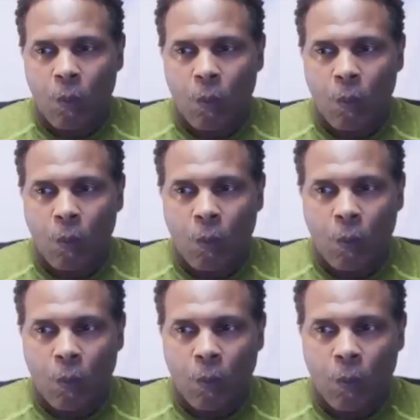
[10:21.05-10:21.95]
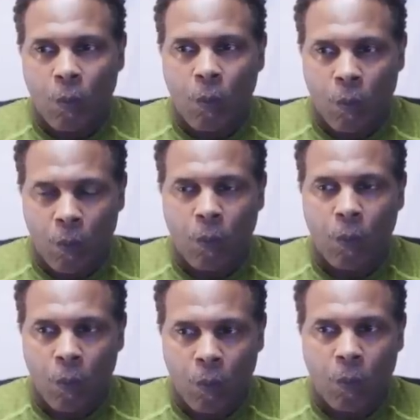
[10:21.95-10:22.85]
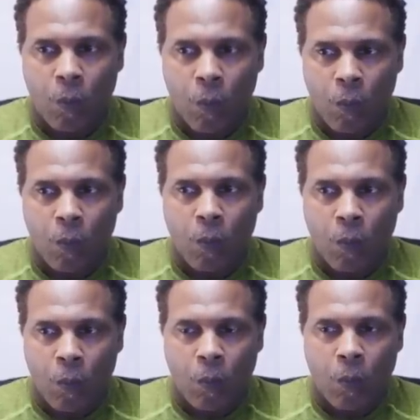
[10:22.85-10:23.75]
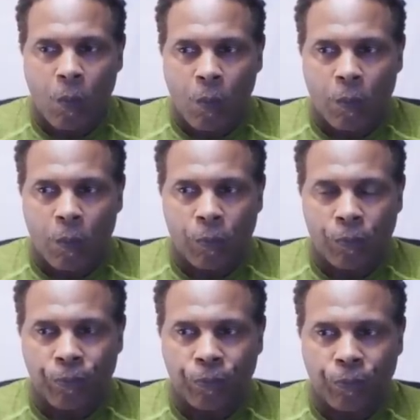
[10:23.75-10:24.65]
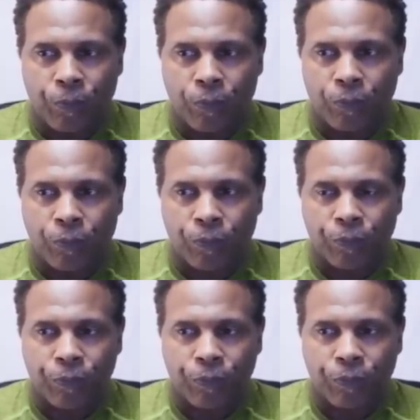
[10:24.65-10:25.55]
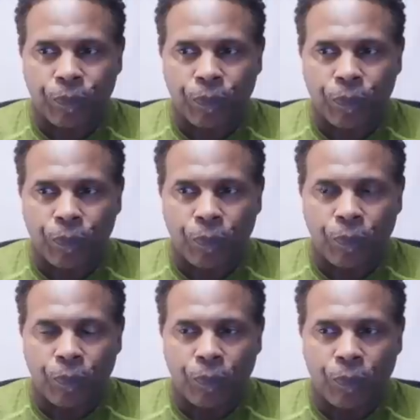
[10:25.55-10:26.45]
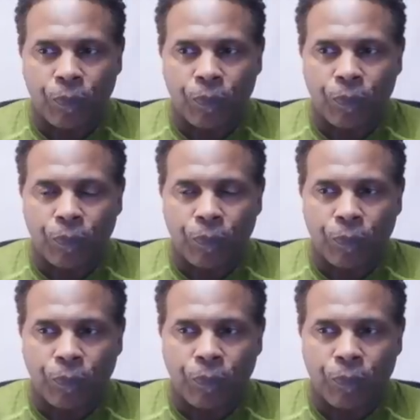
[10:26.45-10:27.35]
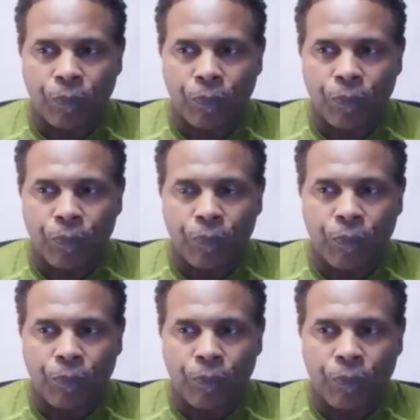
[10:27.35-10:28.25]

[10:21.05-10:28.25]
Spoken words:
(silent)